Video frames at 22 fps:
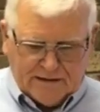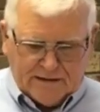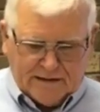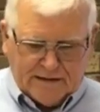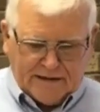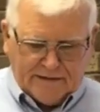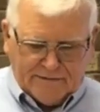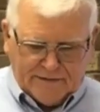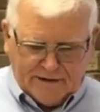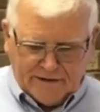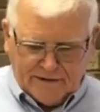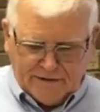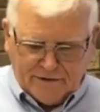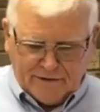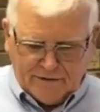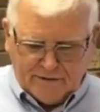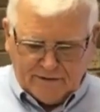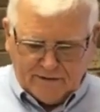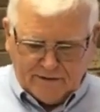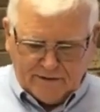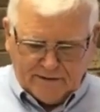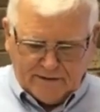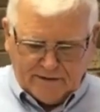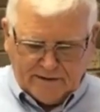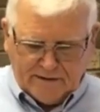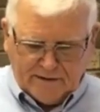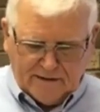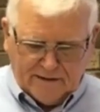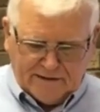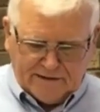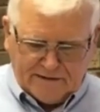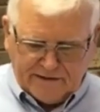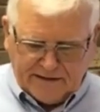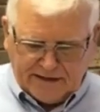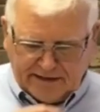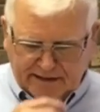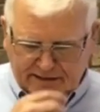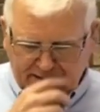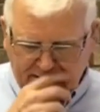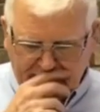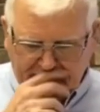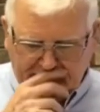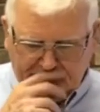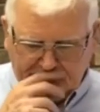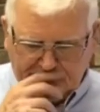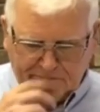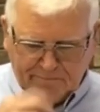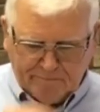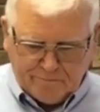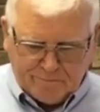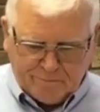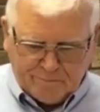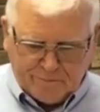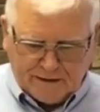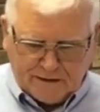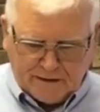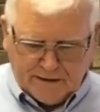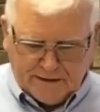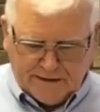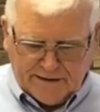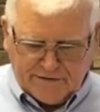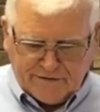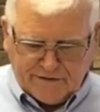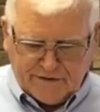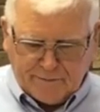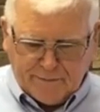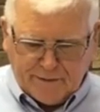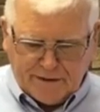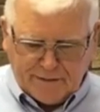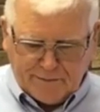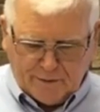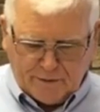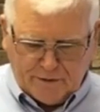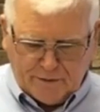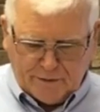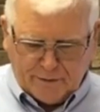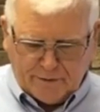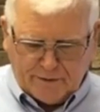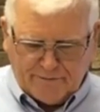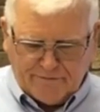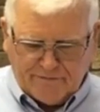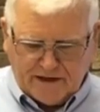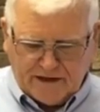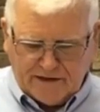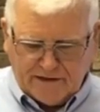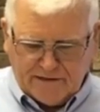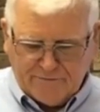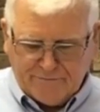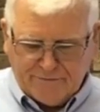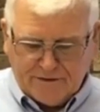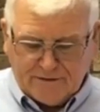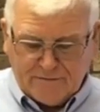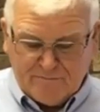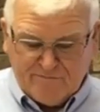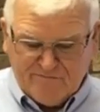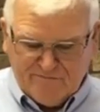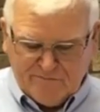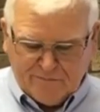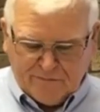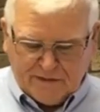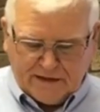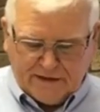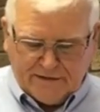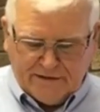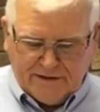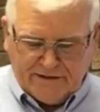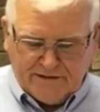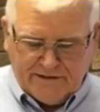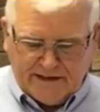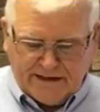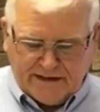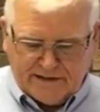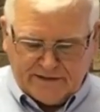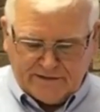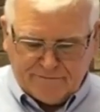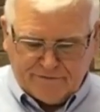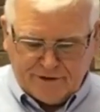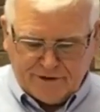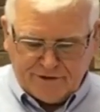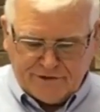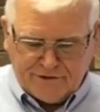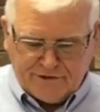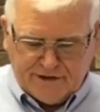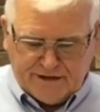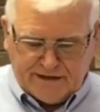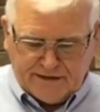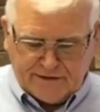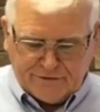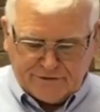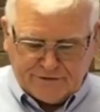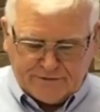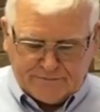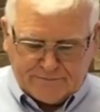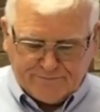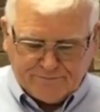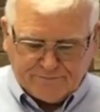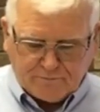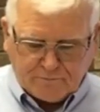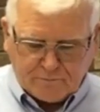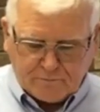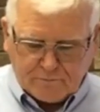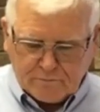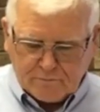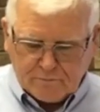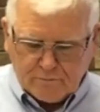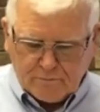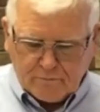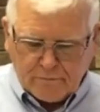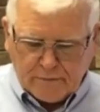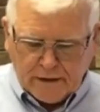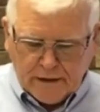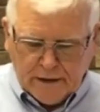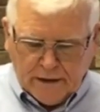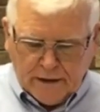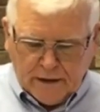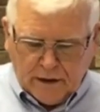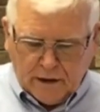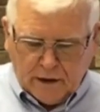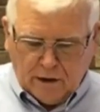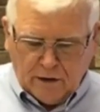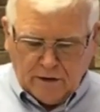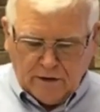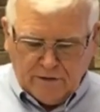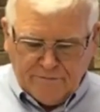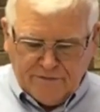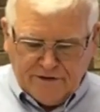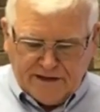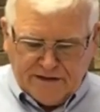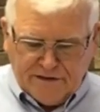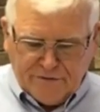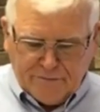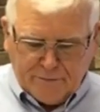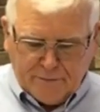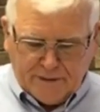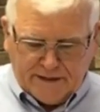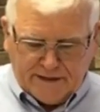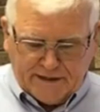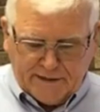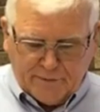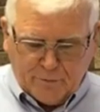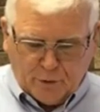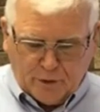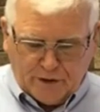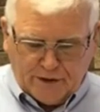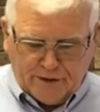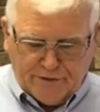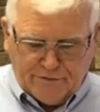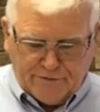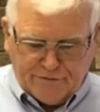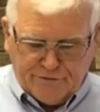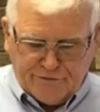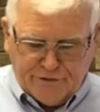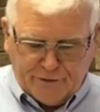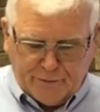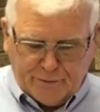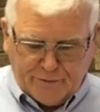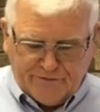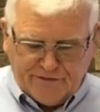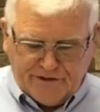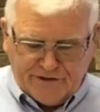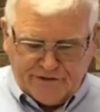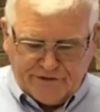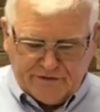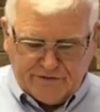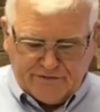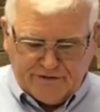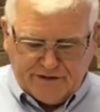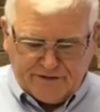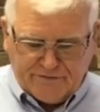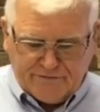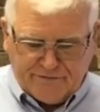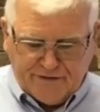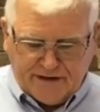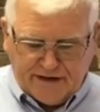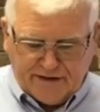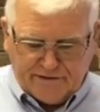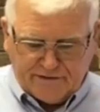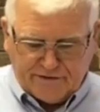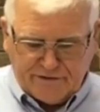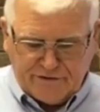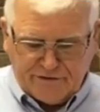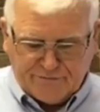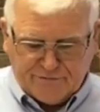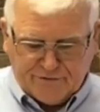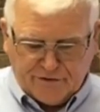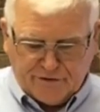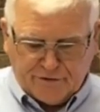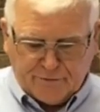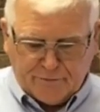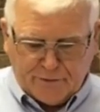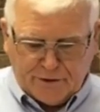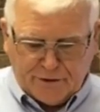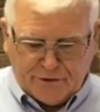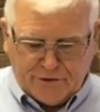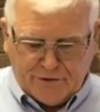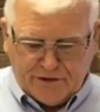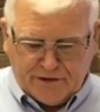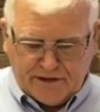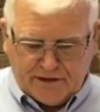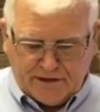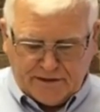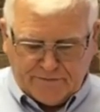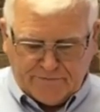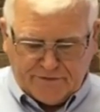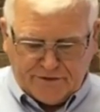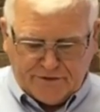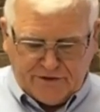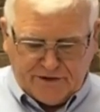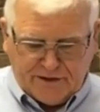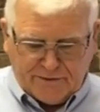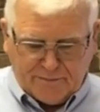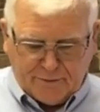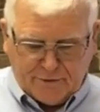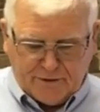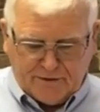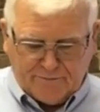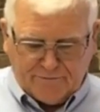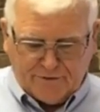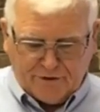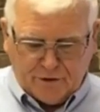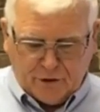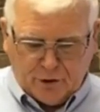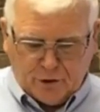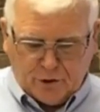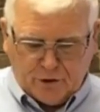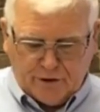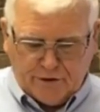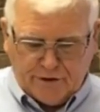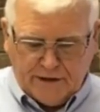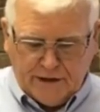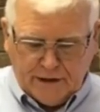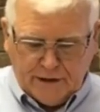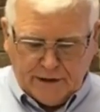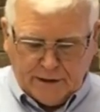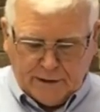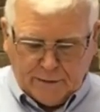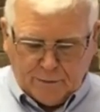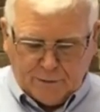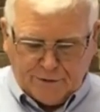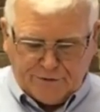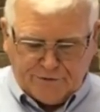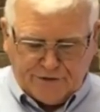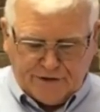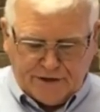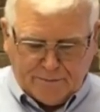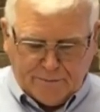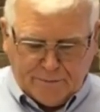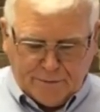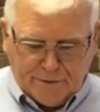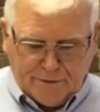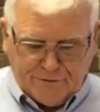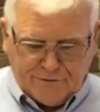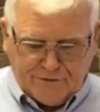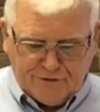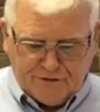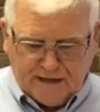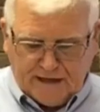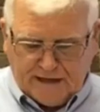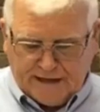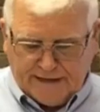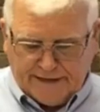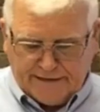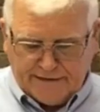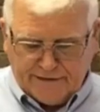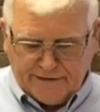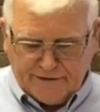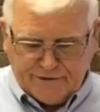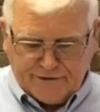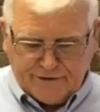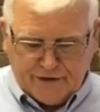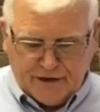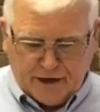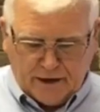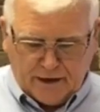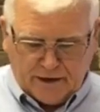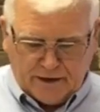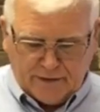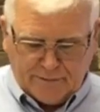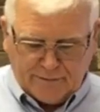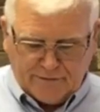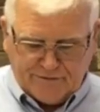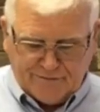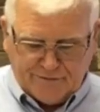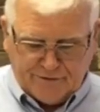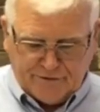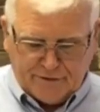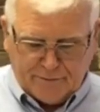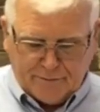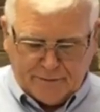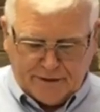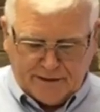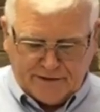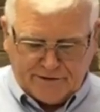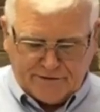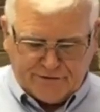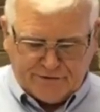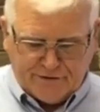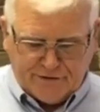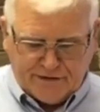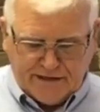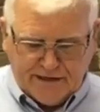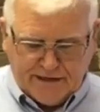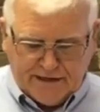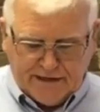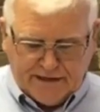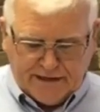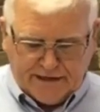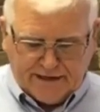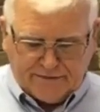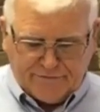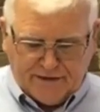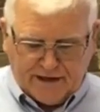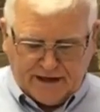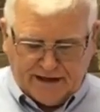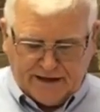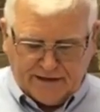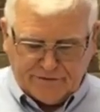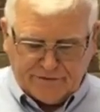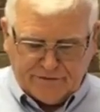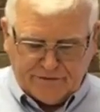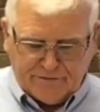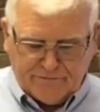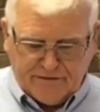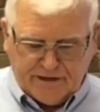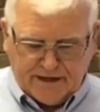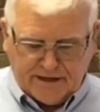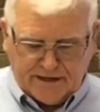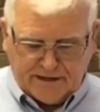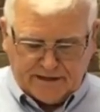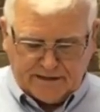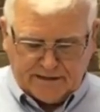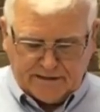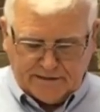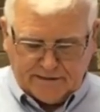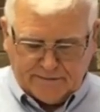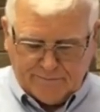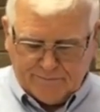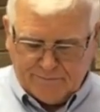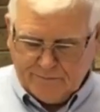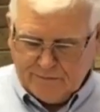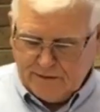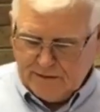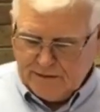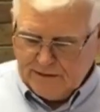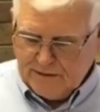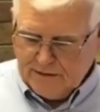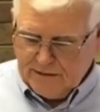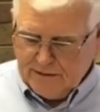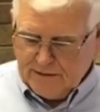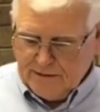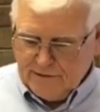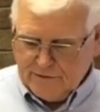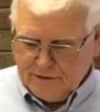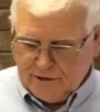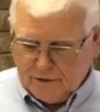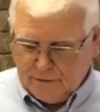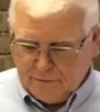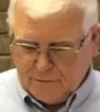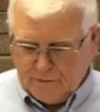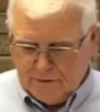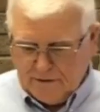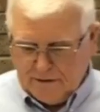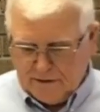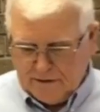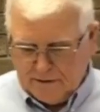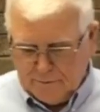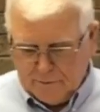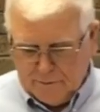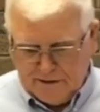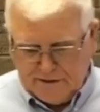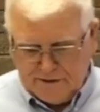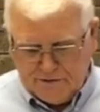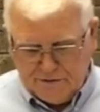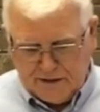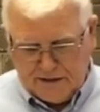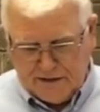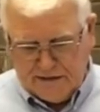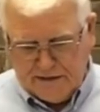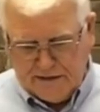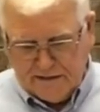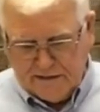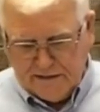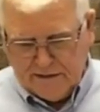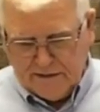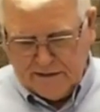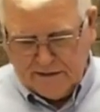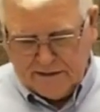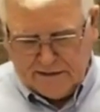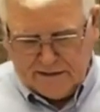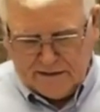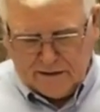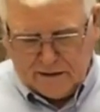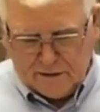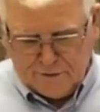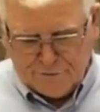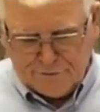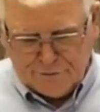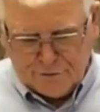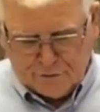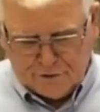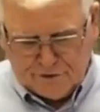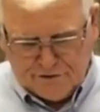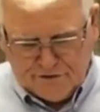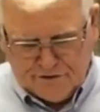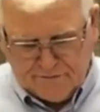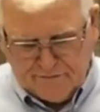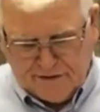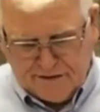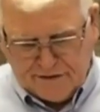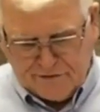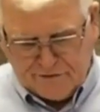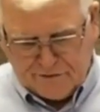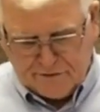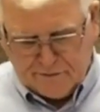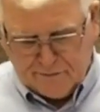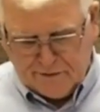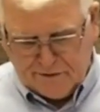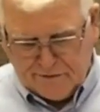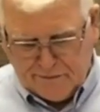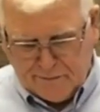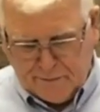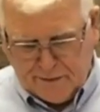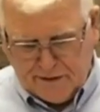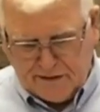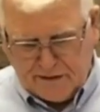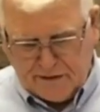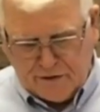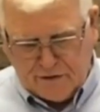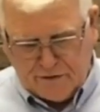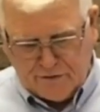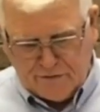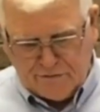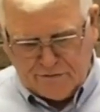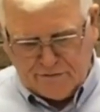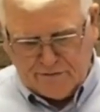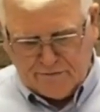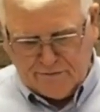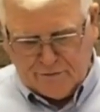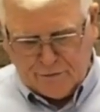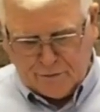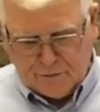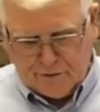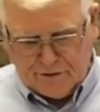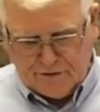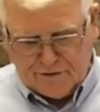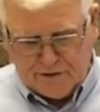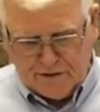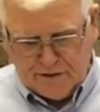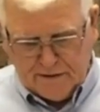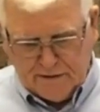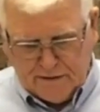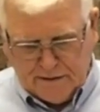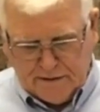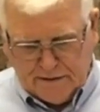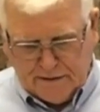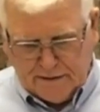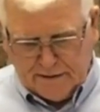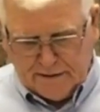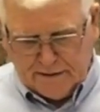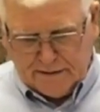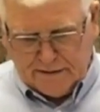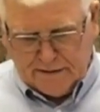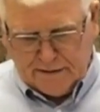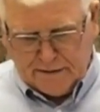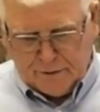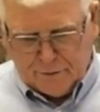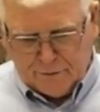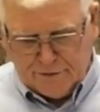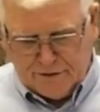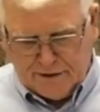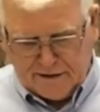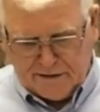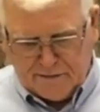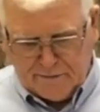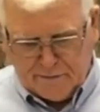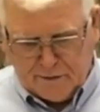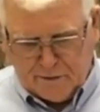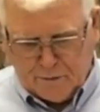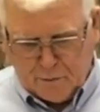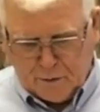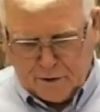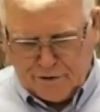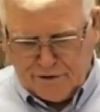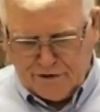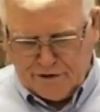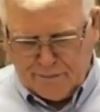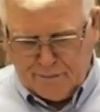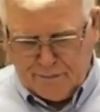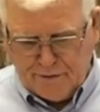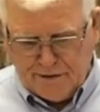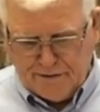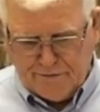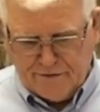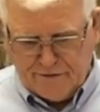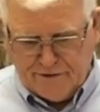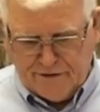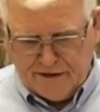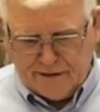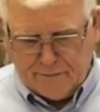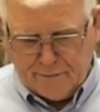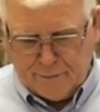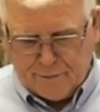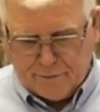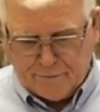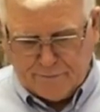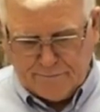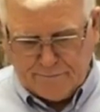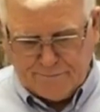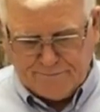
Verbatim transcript: And then you, you list out a long list of people who were involved. And then down in verse 6, all of these men were under the supervision of their fathers for the music of the temple of the Lord, with cymbals, lyres, and harps for the ministry at the house of God. So uh, we see uh, all sorts of instruments being used, of course, uh, in Old Testament worship in the temple.